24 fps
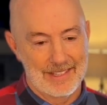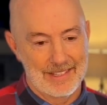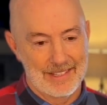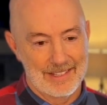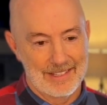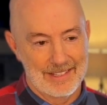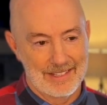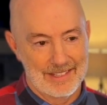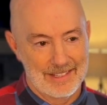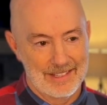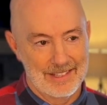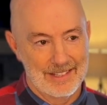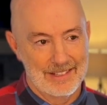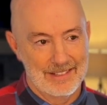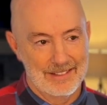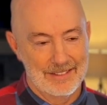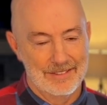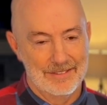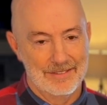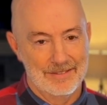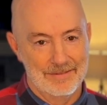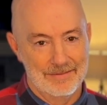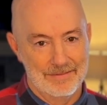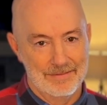
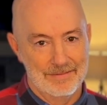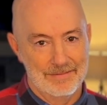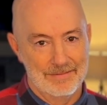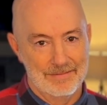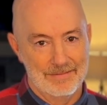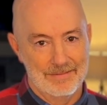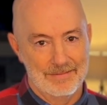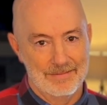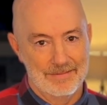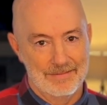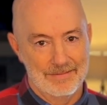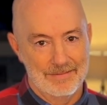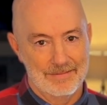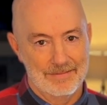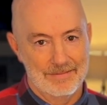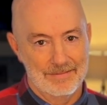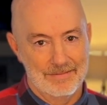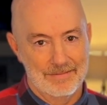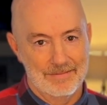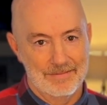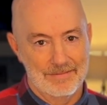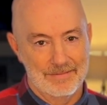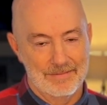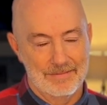
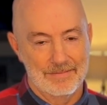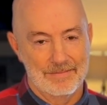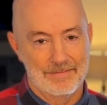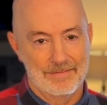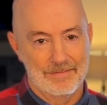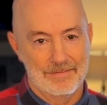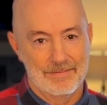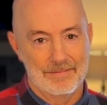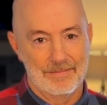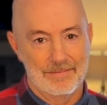This person isn't speaking.